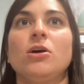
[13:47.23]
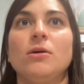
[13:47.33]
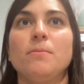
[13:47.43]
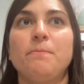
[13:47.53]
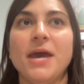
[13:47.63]

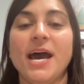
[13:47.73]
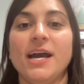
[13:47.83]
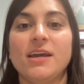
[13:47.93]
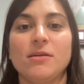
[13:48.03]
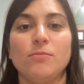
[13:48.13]

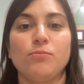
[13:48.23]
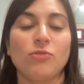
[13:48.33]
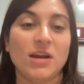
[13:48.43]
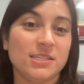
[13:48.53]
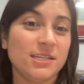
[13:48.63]
back
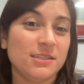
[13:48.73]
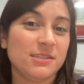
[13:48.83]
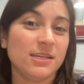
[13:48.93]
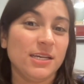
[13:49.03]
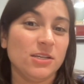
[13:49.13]

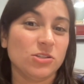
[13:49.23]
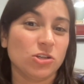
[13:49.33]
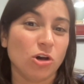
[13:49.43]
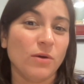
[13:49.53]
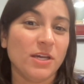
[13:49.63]
presence is
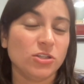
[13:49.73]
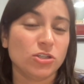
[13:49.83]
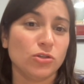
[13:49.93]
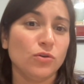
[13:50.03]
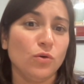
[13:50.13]
going
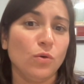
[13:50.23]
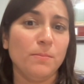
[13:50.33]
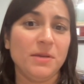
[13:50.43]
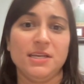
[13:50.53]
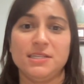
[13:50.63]
to
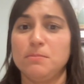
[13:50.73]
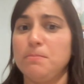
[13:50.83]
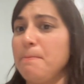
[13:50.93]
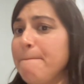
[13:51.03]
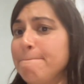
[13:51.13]
be this
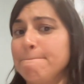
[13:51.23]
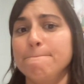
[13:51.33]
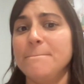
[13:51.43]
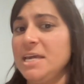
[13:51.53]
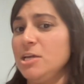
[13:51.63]

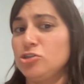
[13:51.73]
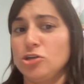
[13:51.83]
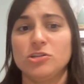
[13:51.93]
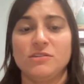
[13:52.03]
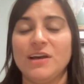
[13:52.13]

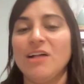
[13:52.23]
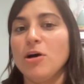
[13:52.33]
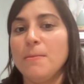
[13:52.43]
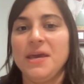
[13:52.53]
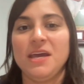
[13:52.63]
major
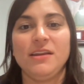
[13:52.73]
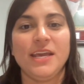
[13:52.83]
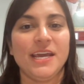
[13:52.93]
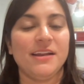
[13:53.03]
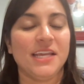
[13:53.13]
development
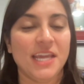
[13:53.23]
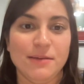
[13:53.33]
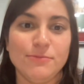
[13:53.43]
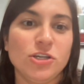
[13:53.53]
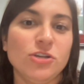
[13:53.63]
and a
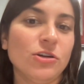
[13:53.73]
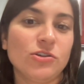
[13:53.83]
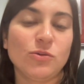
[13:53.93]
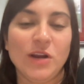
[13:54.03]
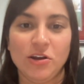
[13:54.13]
game changer
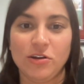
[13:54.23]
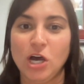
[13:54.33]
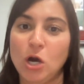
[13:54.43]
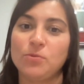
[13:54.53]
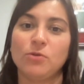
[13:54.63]
to where it'll
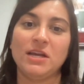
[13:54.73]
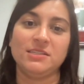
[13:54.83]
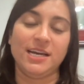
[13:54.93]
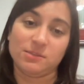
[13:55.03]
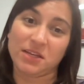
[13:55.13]
help the
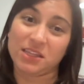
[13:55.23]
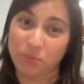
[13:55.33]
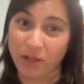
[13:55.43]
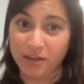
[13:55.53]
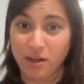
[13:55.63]
Red Sox make the
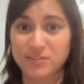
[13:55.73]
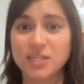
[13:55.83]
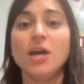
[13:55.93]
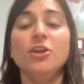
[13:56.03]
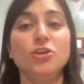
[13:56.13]
playoffs?
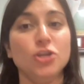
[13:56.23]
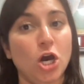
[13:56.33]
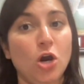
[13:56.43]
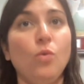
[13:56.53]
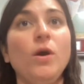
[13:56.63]

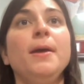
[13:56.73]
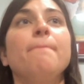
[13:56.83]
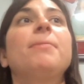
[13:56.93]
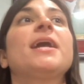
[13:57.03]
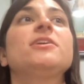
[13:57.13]
No,
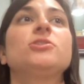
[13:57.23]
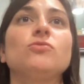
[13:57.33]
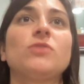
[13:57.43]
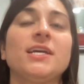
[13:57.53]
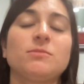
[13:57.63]
but I
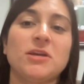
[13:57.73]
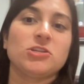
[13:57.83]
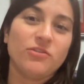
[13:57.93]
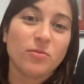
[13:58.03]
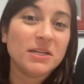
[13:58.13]
do think,
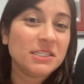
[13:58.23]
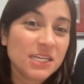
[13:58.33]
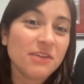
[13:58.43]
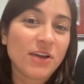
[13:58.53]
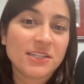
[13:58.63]
especially from a
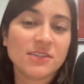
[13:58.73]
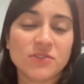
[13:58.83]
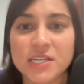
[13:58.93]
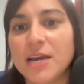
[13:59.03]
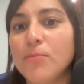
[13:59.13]

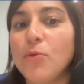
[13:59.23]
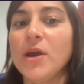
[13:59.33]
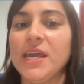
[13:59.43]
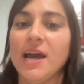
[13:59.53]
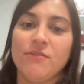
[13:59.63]
defensive
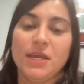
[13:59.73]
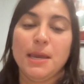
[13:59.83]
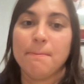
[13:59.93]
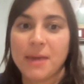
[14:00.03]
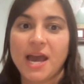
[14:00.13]
standpoint, having
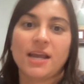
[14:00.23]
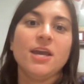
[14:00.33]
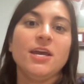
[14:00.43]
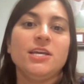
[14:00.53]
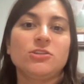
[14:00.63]
him
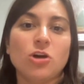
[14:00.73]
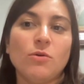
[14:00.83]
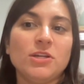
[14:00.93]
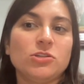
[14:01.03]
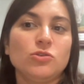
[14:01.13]
back is
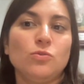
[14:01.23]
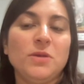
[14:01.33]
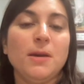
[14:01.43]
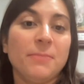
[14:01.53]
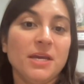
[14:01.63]
going to
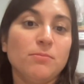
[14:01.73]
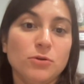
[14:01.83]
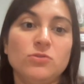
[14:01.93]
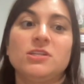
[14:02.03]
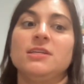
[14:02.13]
be a big boost to